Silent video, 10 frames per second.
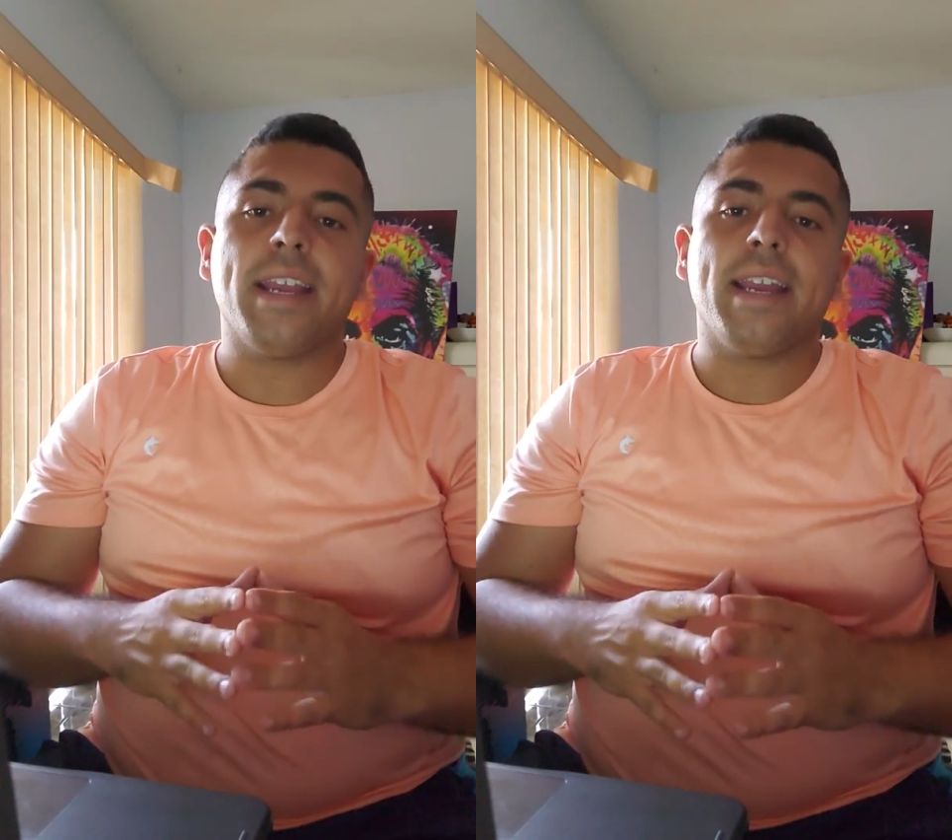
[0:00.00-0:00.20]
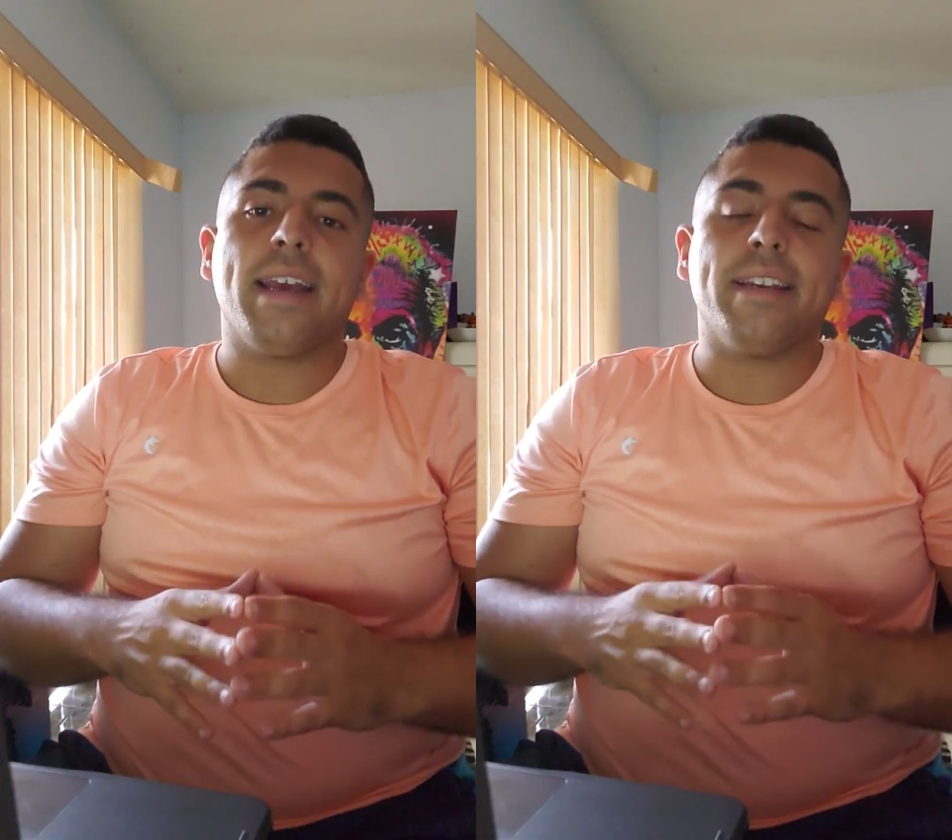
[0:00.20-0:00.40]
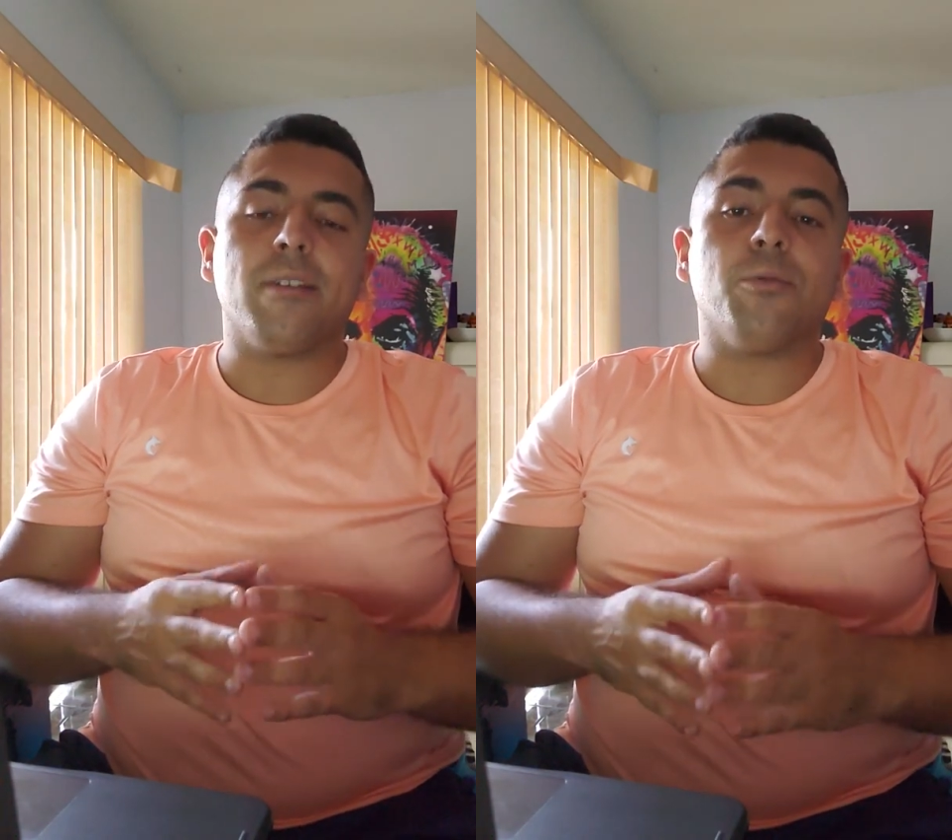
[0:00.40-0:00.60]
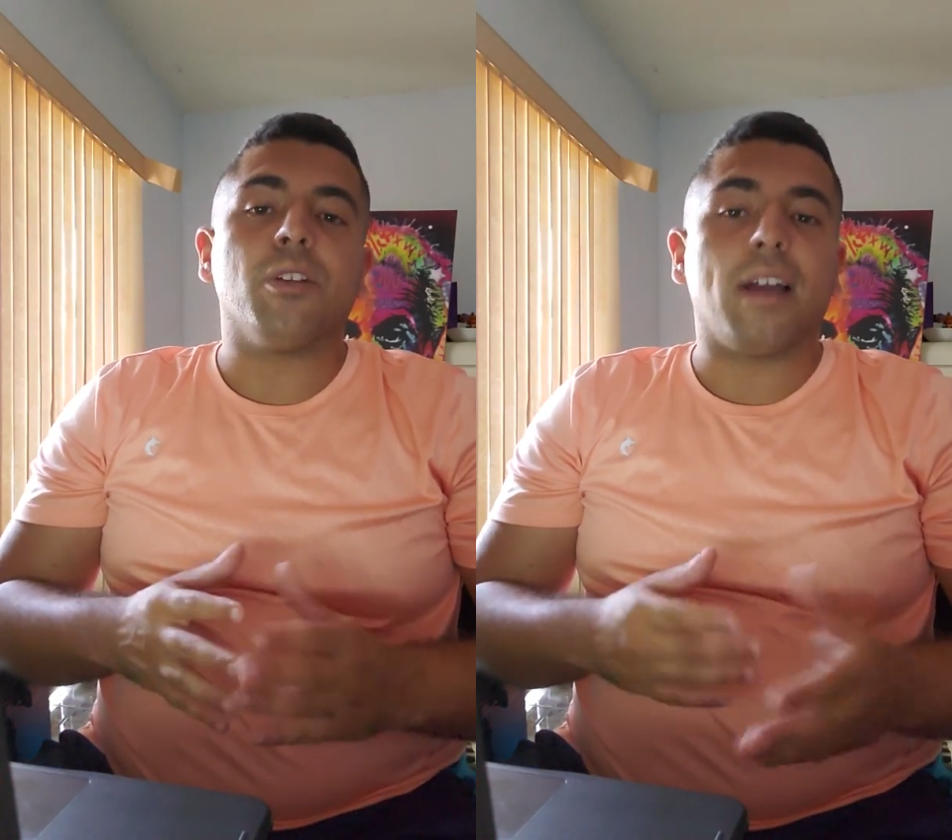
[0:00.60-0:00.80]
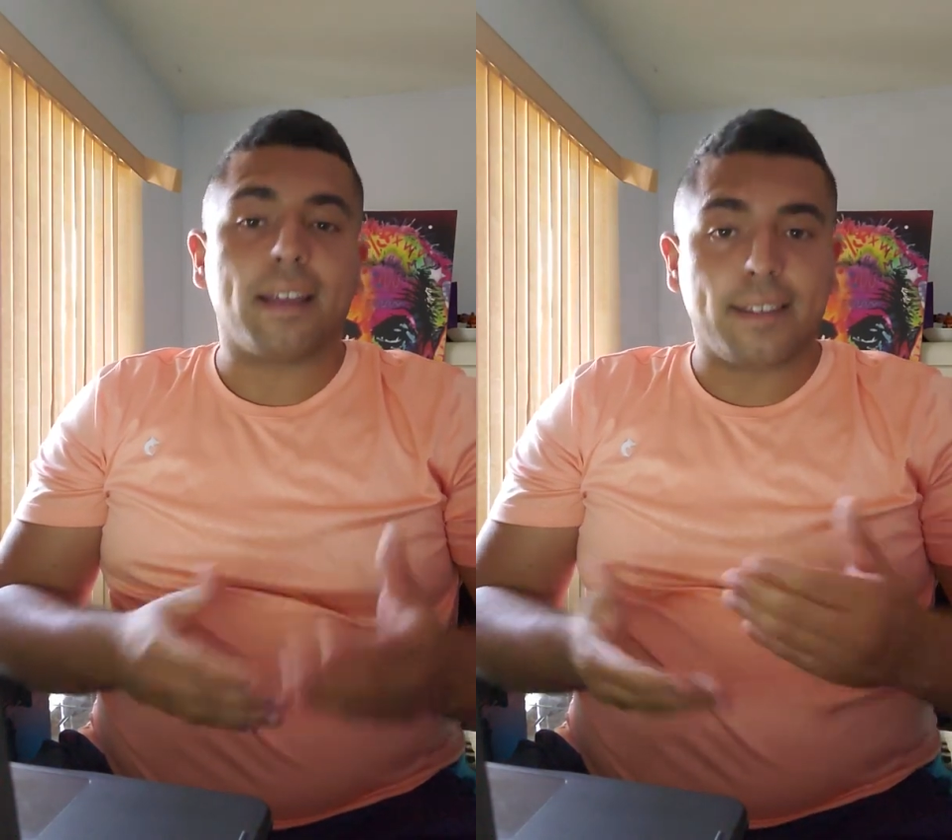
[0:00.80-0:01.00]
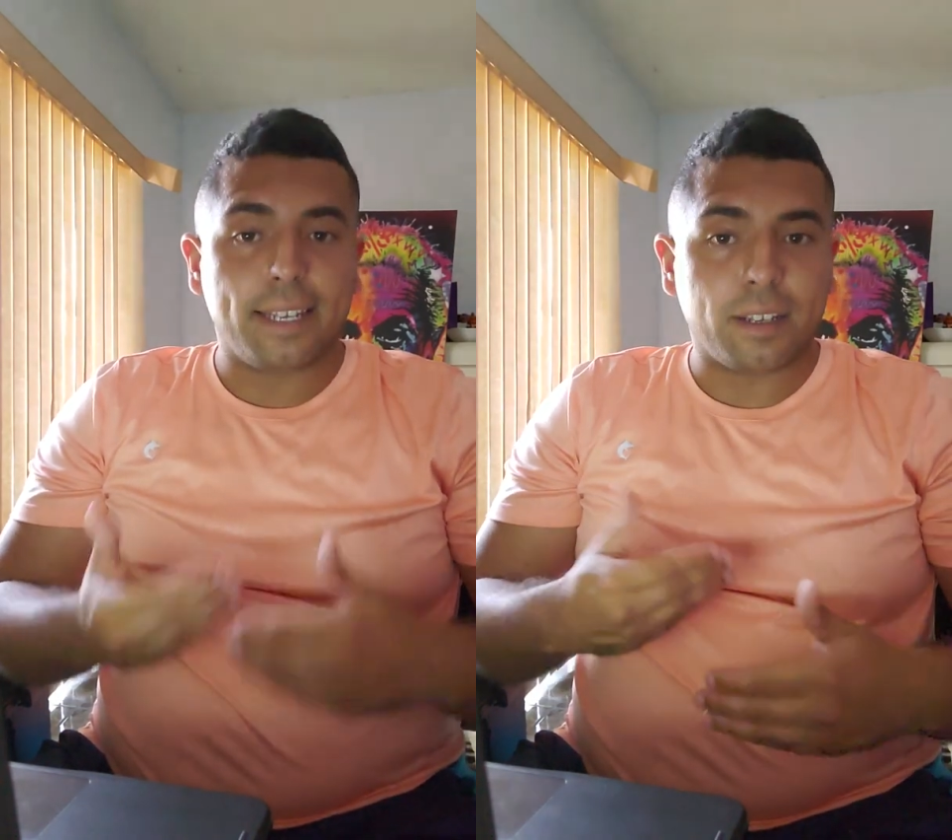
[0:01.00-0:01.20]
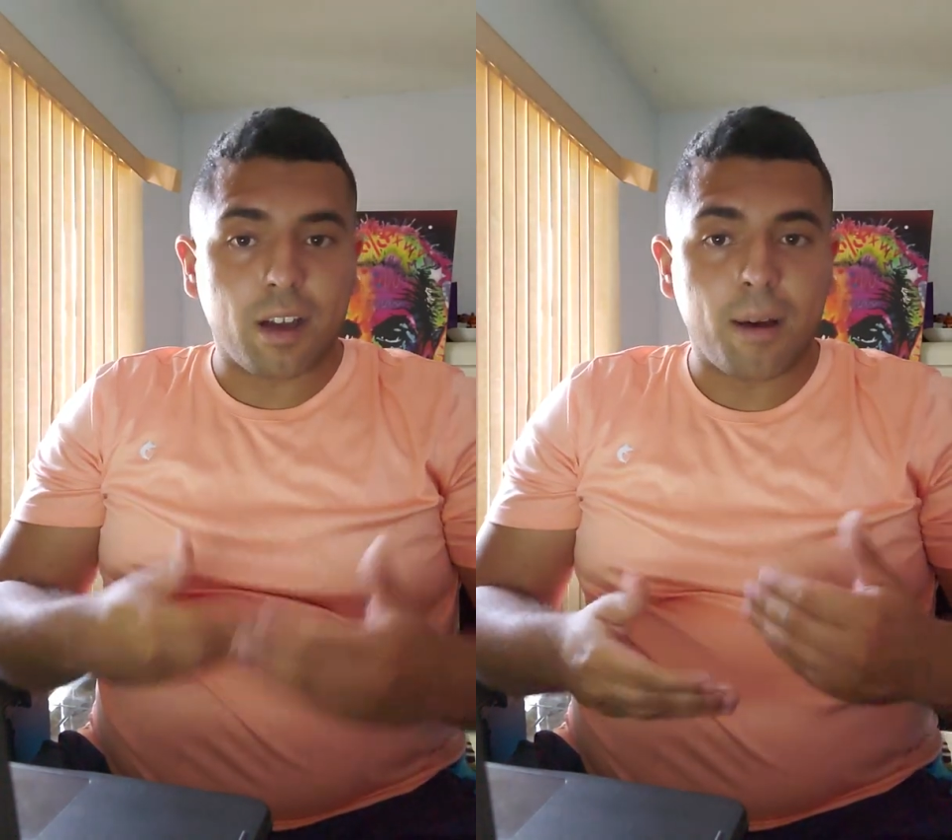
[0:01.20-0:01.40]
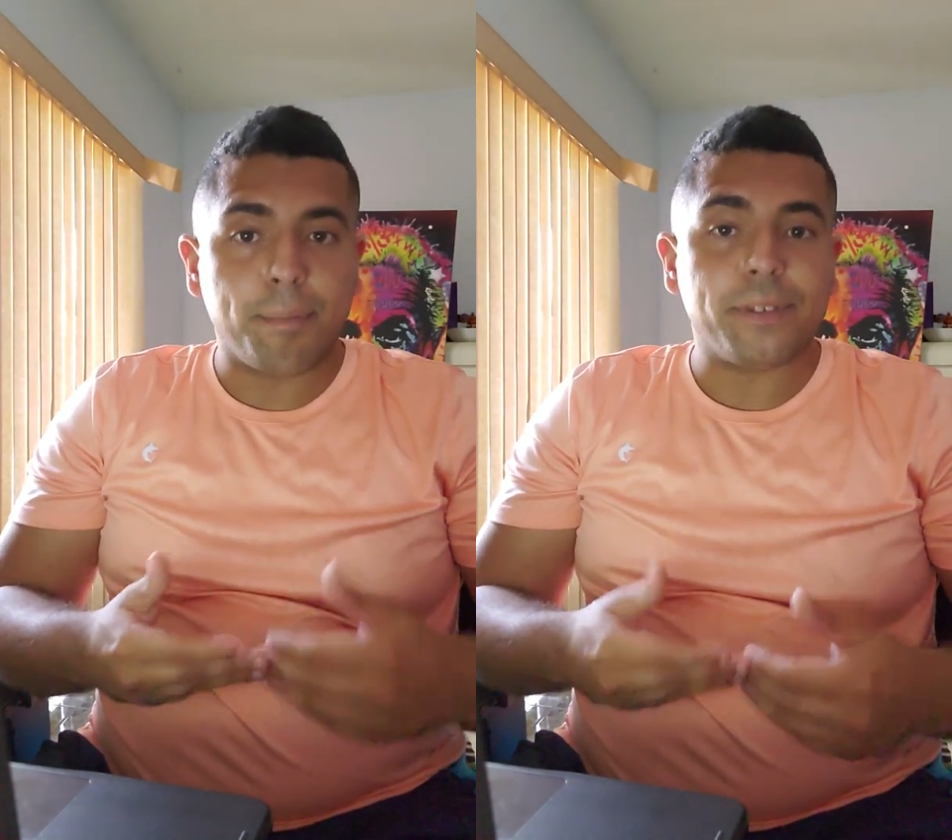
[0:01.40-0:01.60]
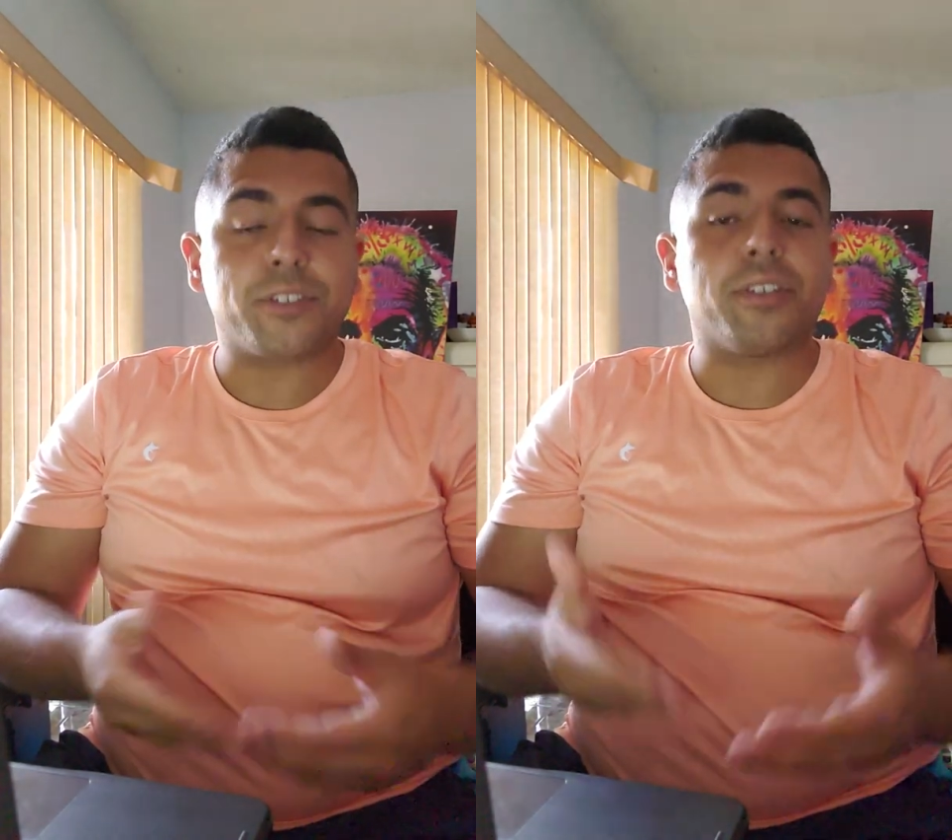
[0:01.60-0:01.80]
And it will likely encompass